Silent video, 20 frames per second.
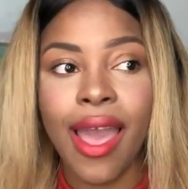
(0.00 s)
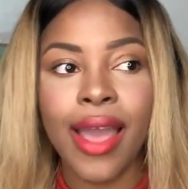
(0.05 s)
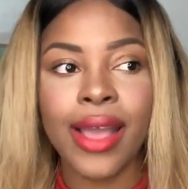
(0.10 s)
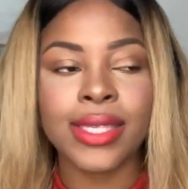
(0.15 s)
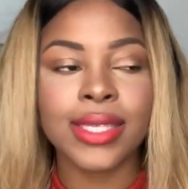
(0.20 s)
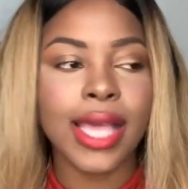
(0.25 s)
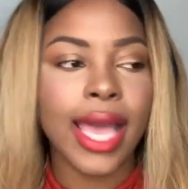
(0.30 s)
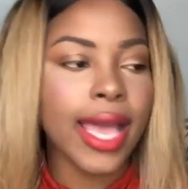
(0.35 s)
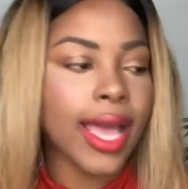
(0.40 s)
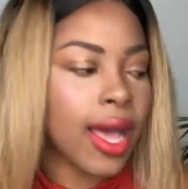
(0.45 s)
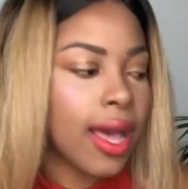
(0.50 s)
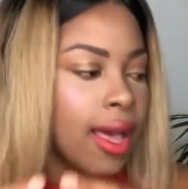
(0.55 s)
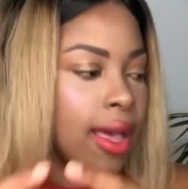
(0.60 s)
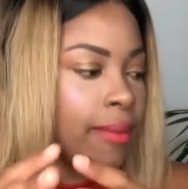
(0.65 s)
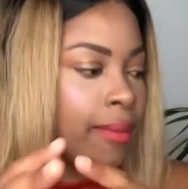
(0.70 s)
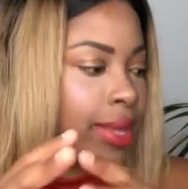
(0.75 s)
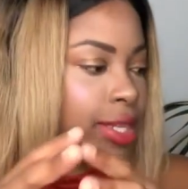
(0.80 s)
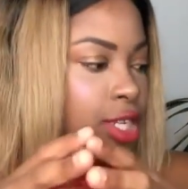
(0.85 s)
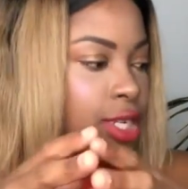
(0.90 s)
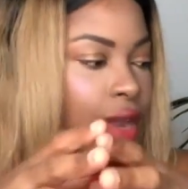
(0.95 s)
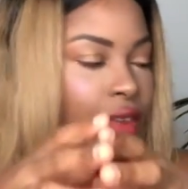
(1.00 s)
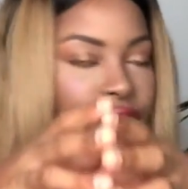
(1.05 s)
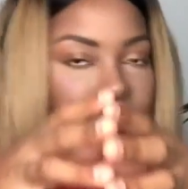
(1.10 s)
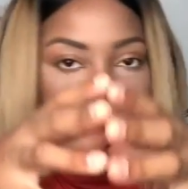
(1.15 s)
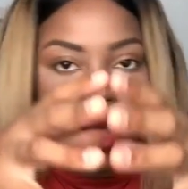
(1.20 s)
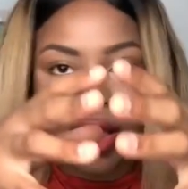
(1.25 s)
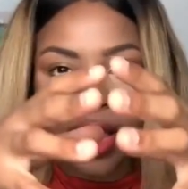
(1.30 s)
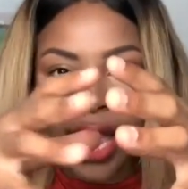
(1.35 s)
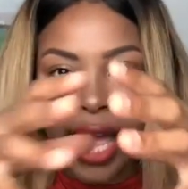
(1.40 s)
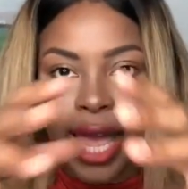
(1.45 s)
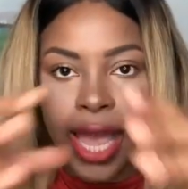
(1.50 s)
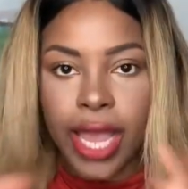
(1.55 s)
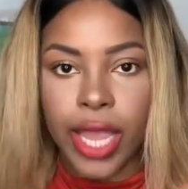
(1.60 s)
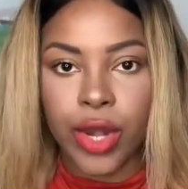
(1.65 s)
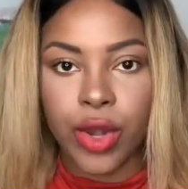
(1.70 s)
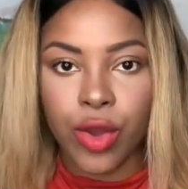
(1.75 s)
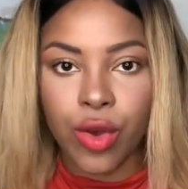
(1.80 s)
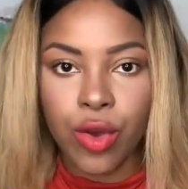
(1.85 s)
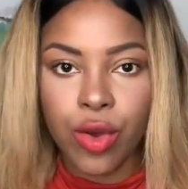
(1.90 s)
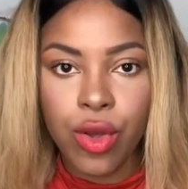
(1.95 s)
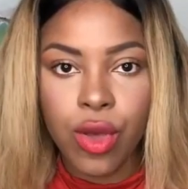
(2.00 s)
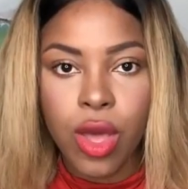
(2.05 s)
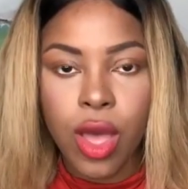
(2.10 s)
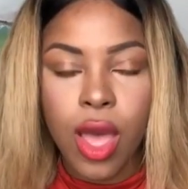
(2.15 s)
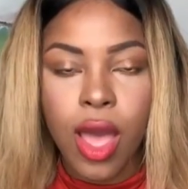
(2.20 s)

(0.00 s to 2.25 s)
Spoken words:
it's like, imagine a volcano.